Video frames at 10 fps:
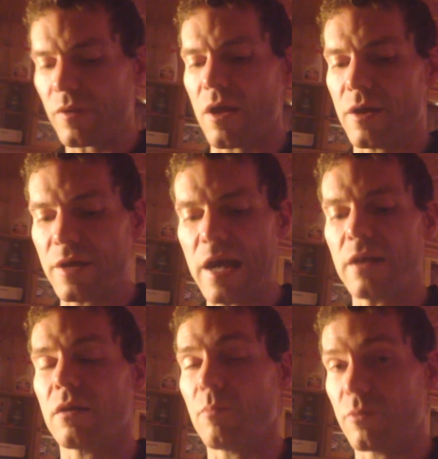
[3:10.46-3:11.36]
and
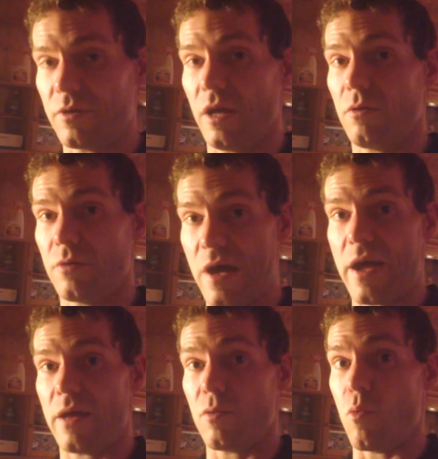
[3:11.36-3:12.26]
yet the potato
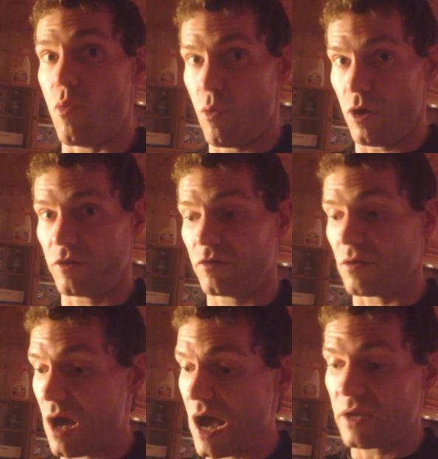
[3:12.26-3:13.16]
diet works.
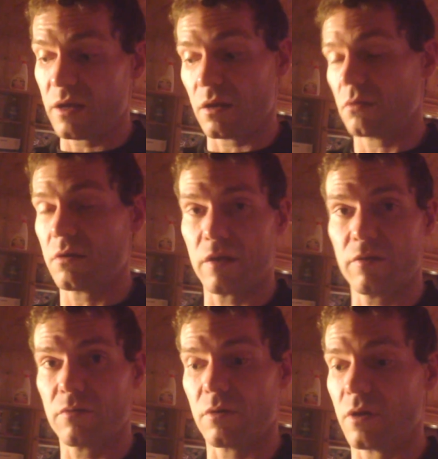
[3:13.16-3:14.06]
I can
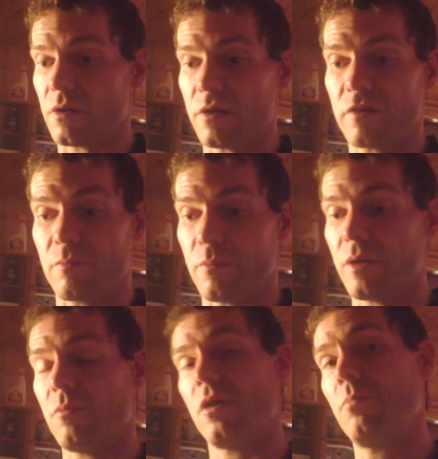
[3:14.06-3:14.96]
attest to it, and there's
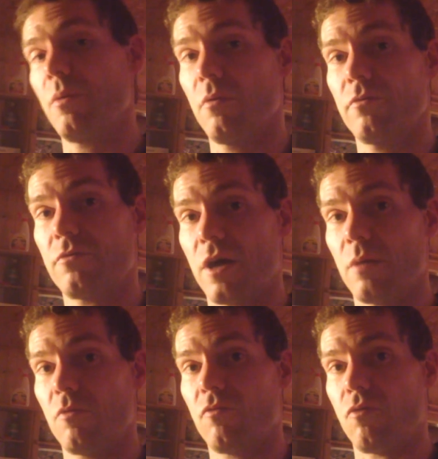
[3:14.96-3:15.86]
many people who've tried
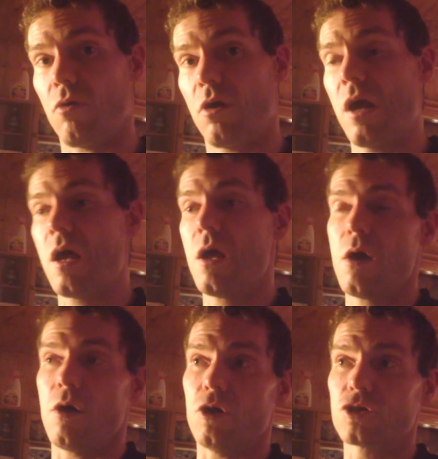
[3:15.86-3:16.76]
it before.
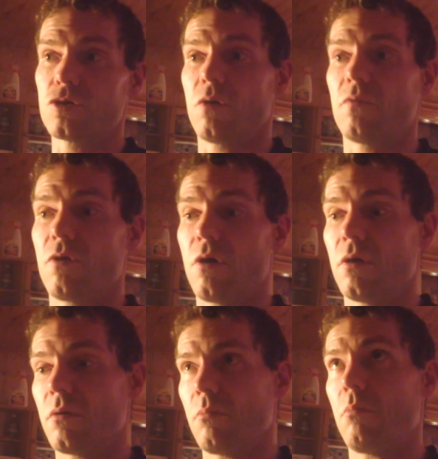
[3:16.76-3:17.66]
Also over
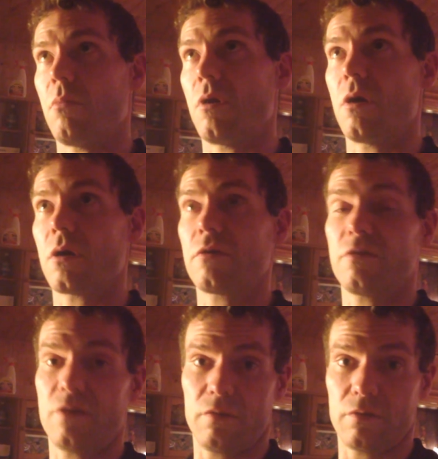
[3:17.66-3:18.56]
on Mark
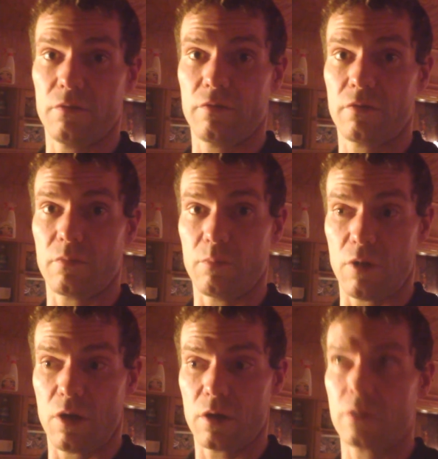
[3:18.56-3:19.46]
Sisson's
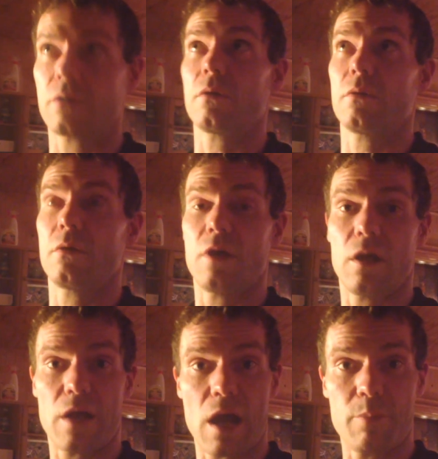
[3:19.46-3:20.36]
blog, The
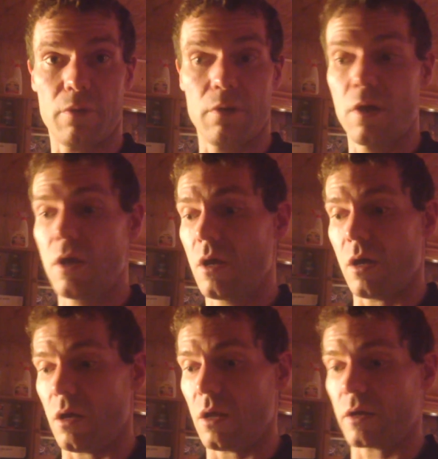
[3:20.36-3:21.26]
Daily Apple,
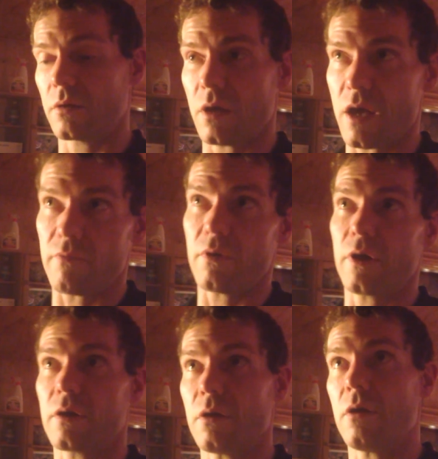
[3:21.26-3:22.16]
they have
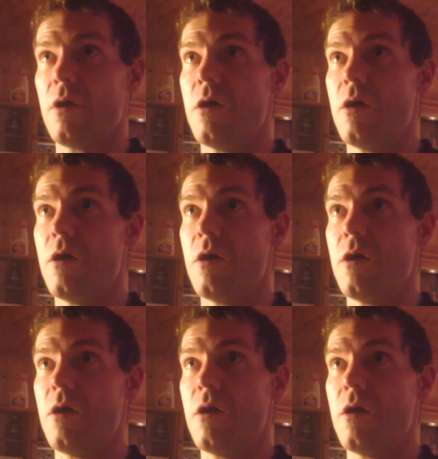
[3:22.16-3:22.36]
like a